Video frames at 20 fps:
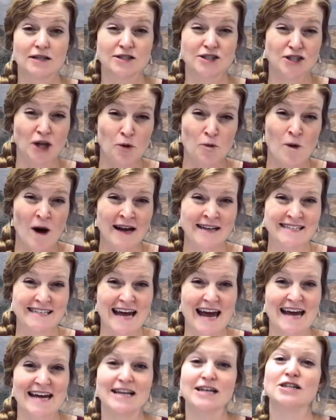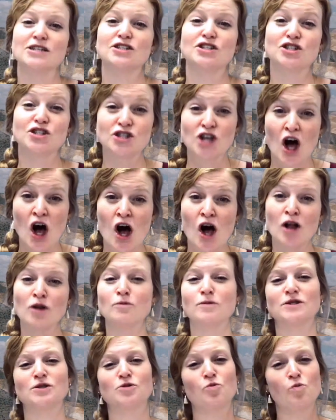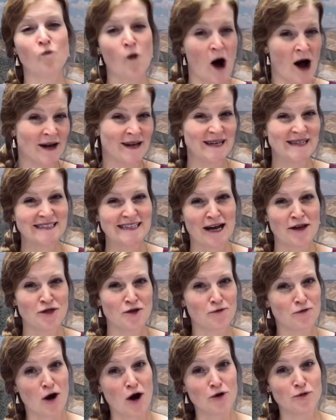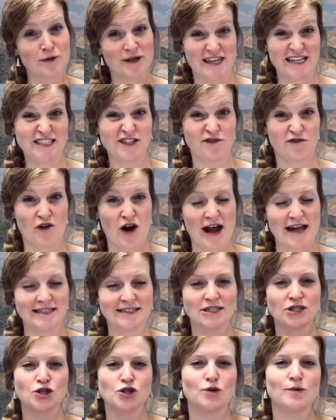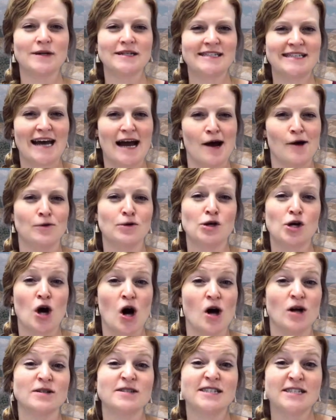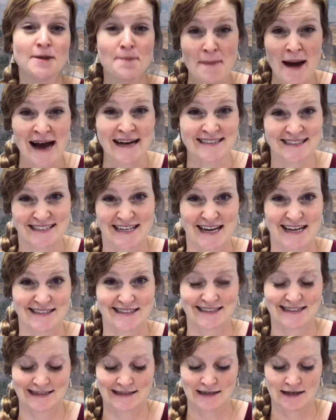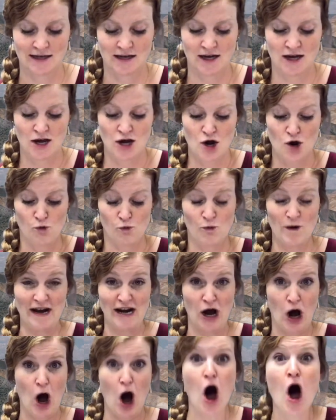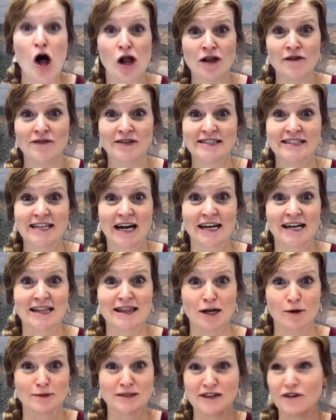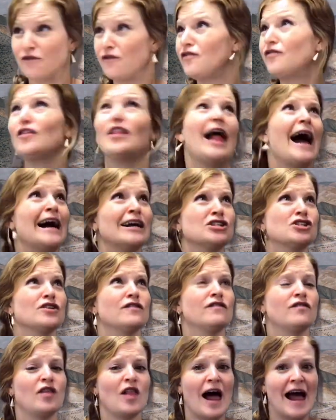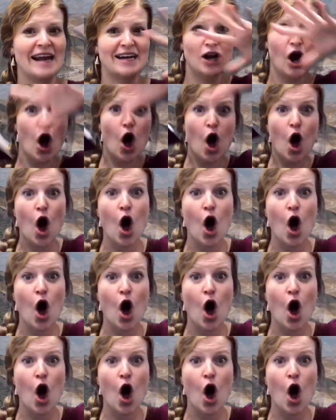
So one day, Saul was walking down the road with his friends to a town called Damascus, when all of a sudden there was a flash of light